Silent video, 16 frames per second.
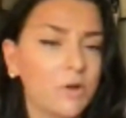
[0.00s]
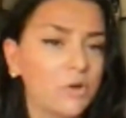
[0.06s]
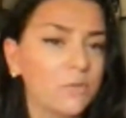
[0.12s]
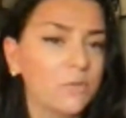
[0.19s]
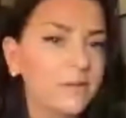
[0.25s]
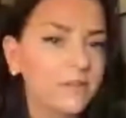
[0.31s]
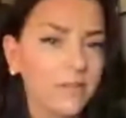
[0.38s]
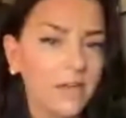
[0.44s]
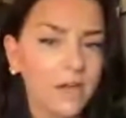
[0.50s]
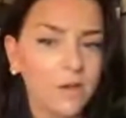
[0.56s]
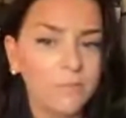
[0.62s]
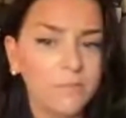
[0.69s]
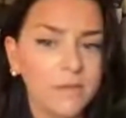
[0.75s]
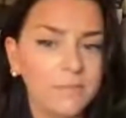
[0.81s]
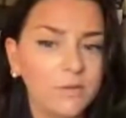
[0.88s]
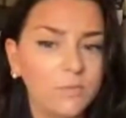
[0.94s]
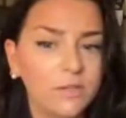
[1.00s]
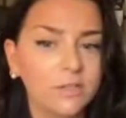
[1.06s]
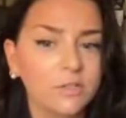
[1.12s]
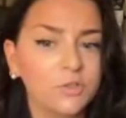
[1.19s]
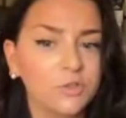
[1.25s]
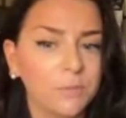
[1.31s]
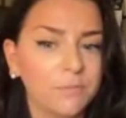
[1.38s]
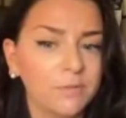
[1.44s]
I'm hoping that maybe we
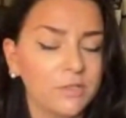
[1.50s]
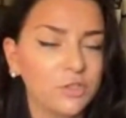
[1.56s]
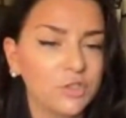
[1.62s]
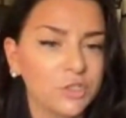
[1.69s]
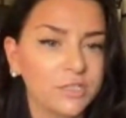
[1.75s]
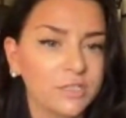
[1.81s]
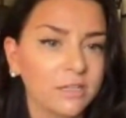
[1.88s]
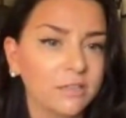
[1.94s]
can jump in just a